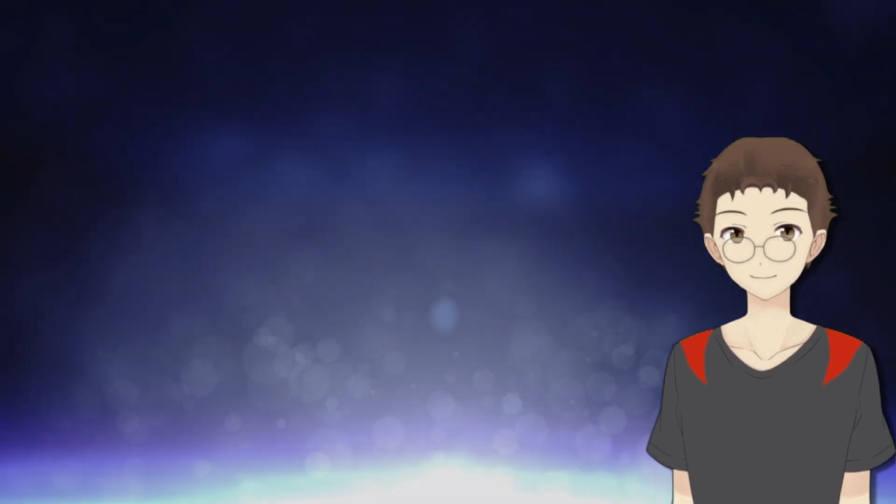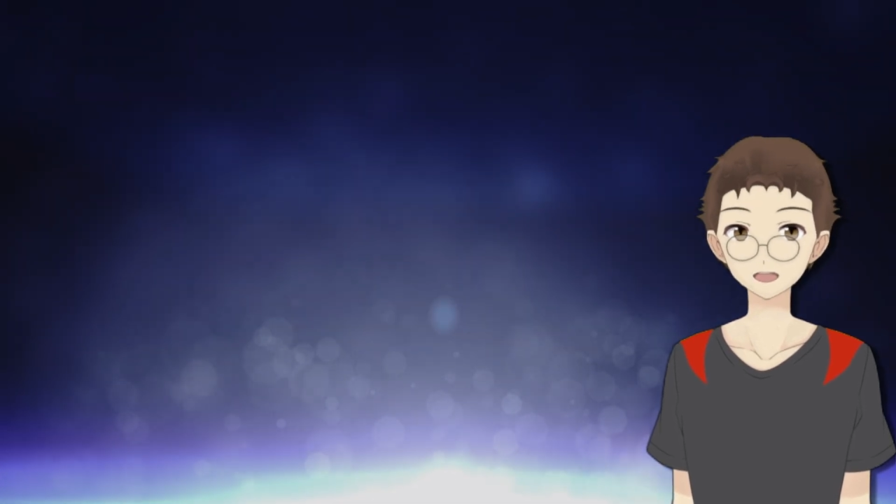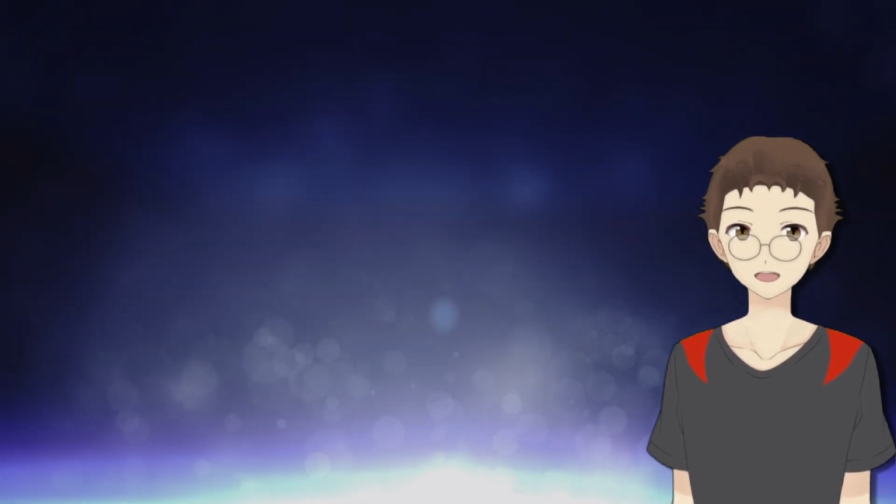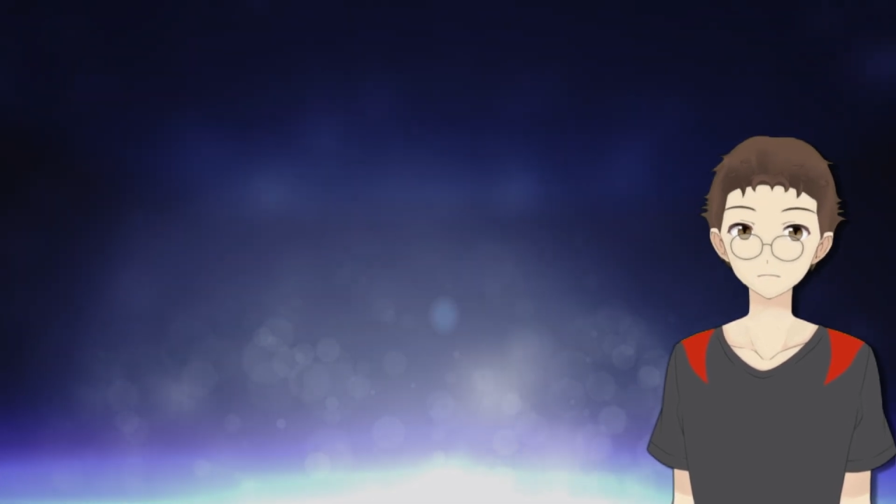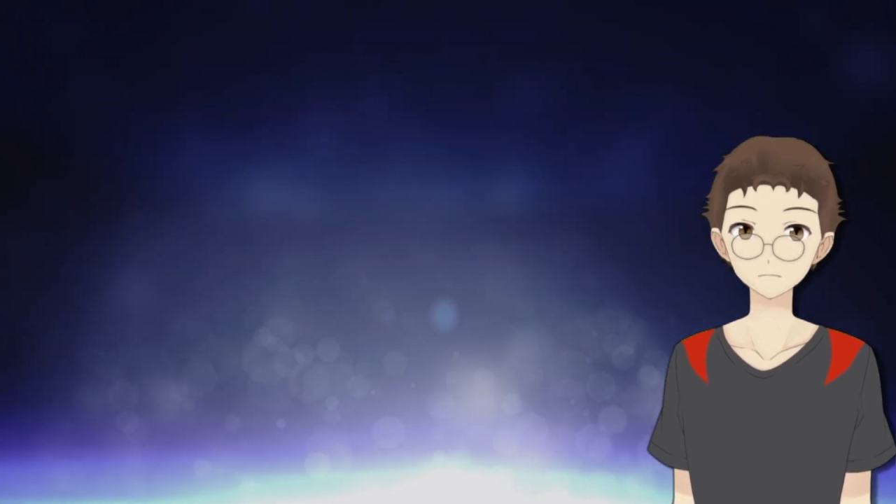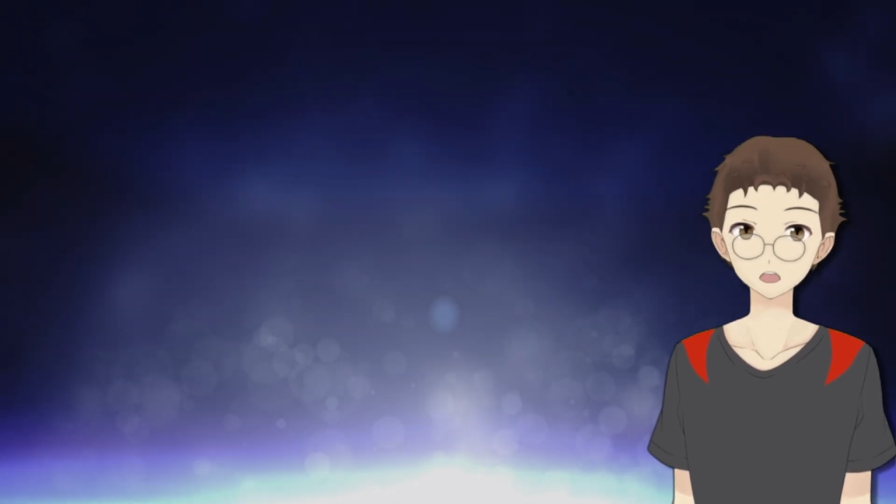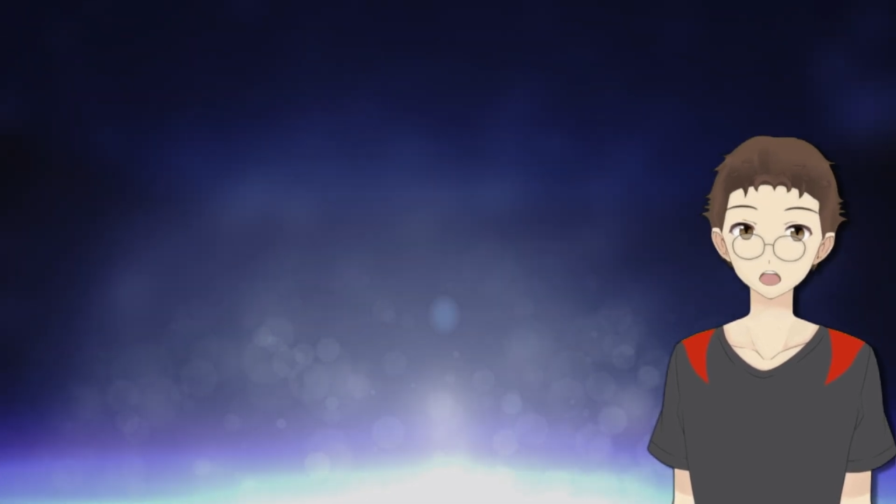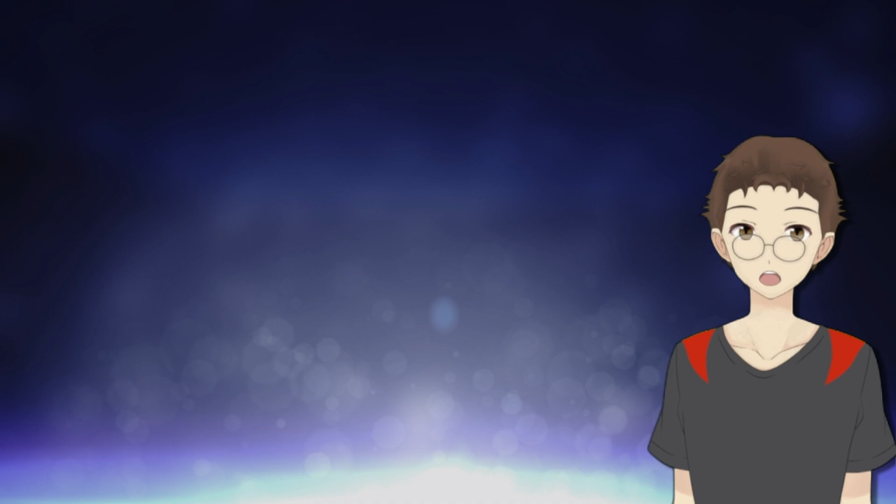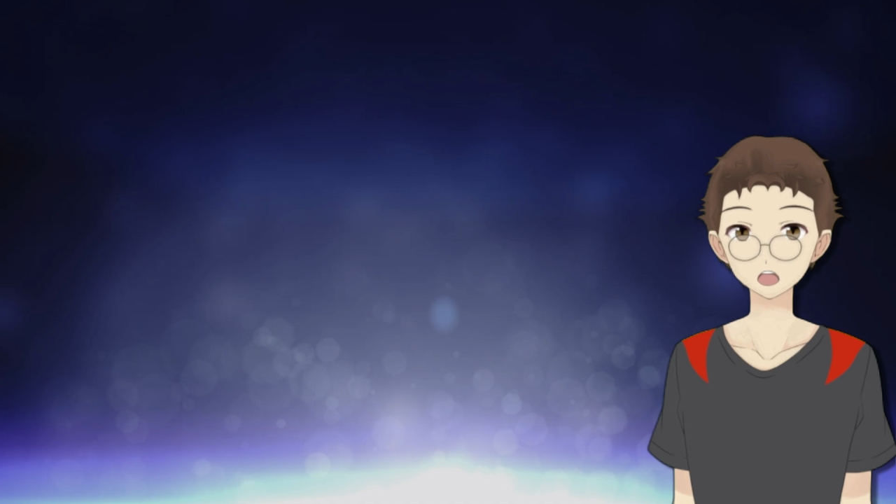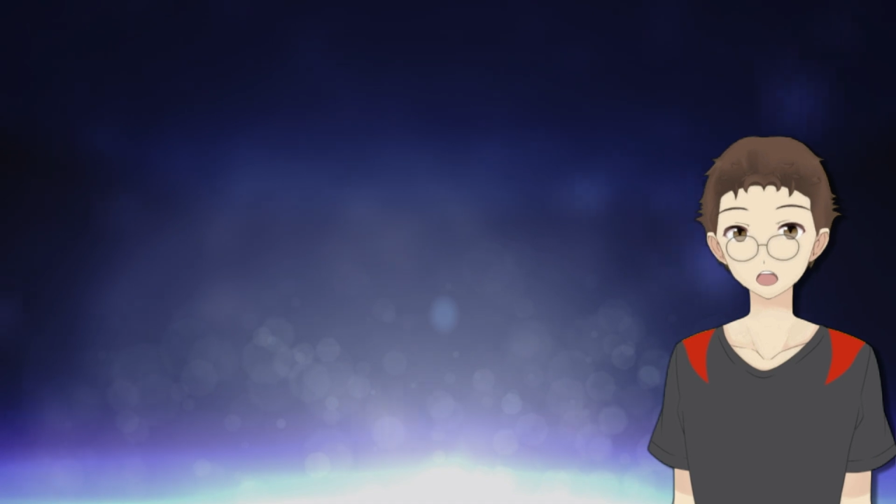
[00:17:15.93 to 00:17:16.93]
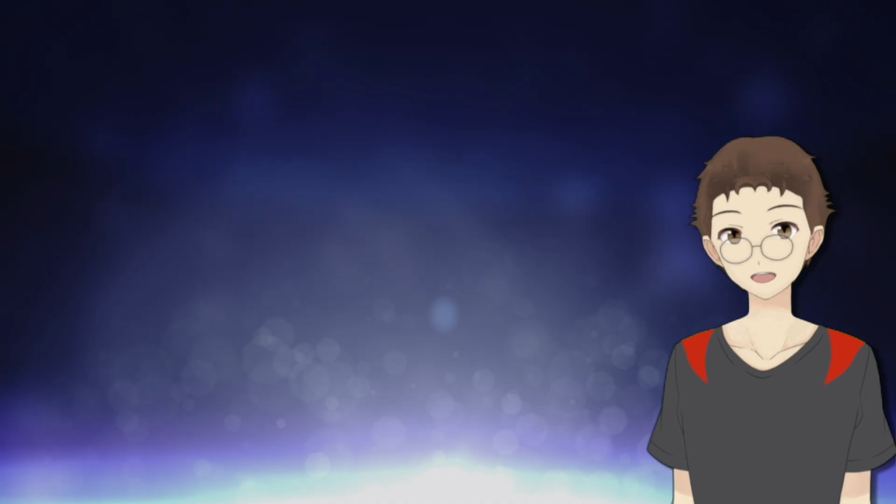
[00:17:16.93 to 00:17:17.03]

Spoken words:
lore videos,